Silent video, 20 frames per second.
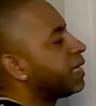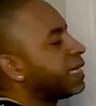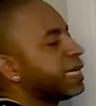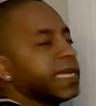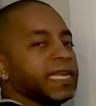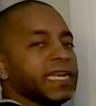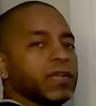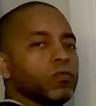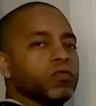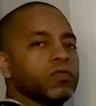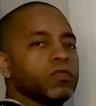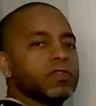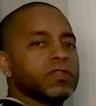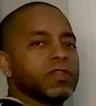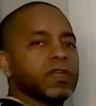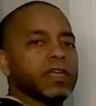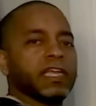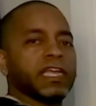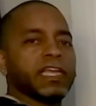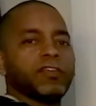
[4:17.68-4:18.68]
Beginning with
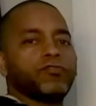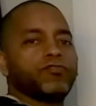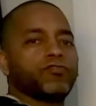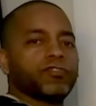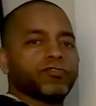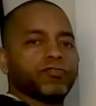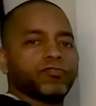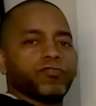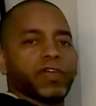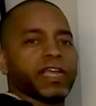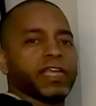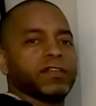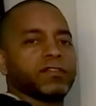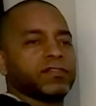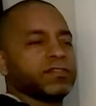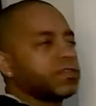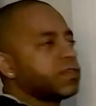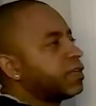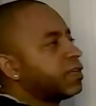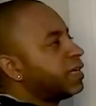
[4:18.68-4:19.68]
the interest
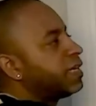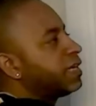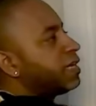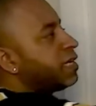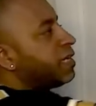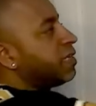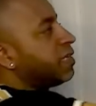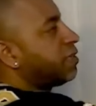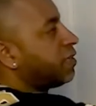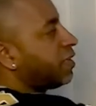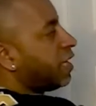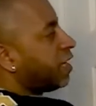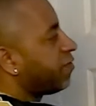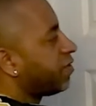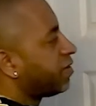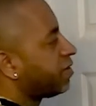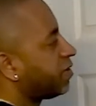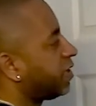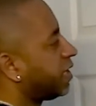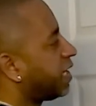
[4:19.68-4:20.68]
rates.
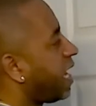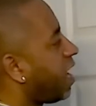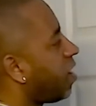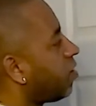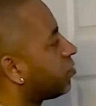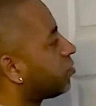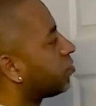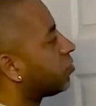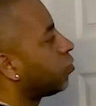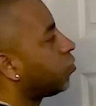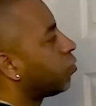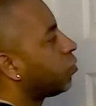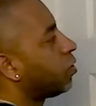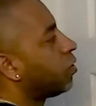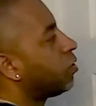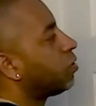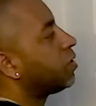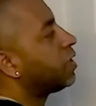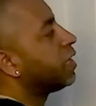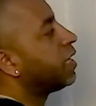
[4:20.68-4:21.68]
Savings accounts,
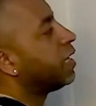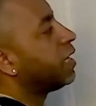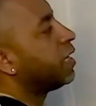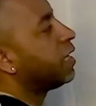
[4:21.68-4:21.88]
well,